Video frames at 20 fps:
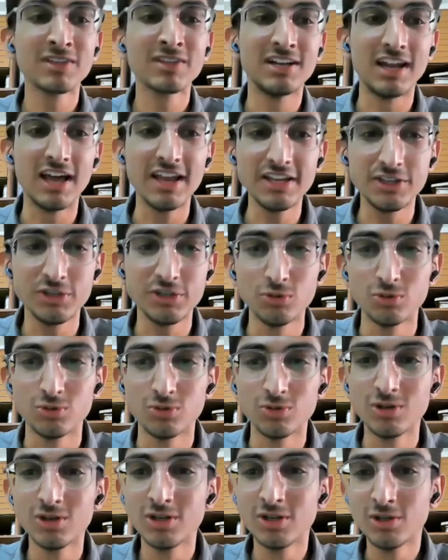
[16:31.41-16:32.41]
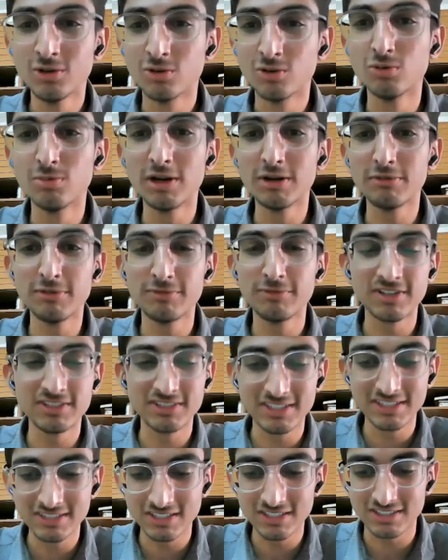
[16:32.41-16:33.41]
like you who might be
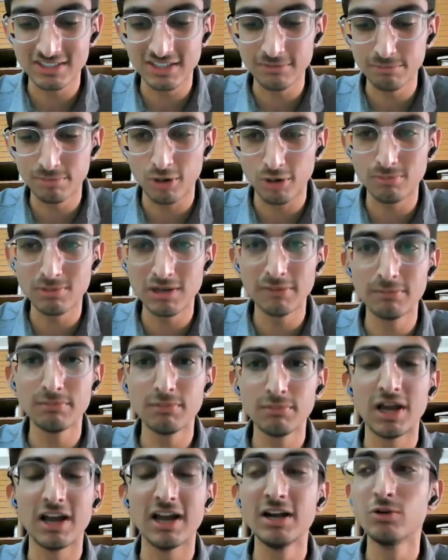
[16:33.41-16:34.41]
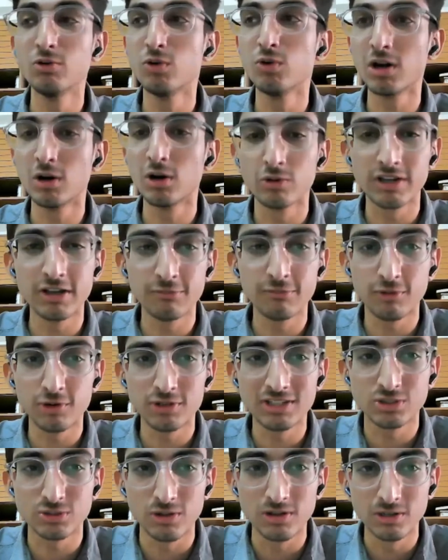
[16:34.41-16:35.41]
facing the same problem and who are looking for
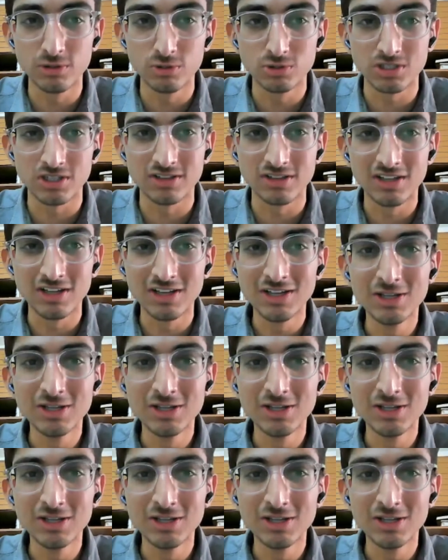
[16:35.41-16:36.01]
the solution.